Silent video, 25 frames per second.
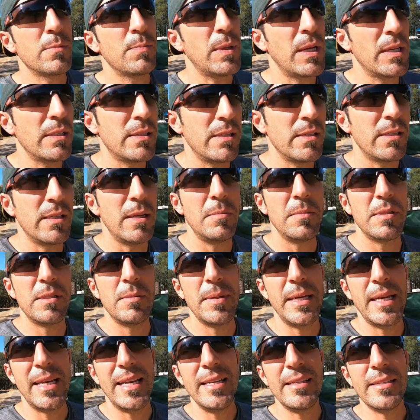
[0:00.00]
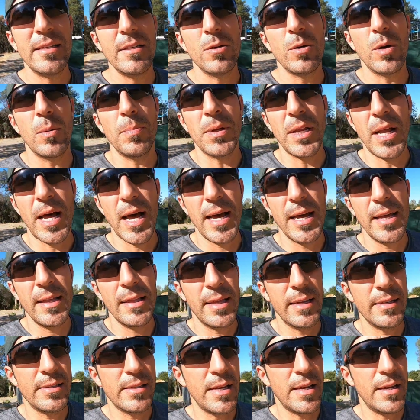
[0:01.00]
Plus, it seems to be easy to apply.
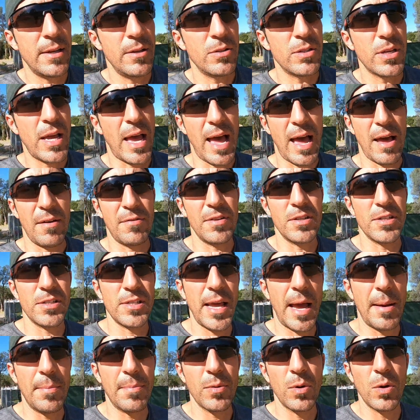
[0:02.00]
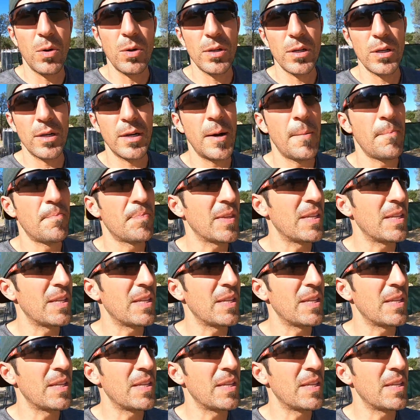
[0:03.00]
They say use a 1/2-inch snap roller,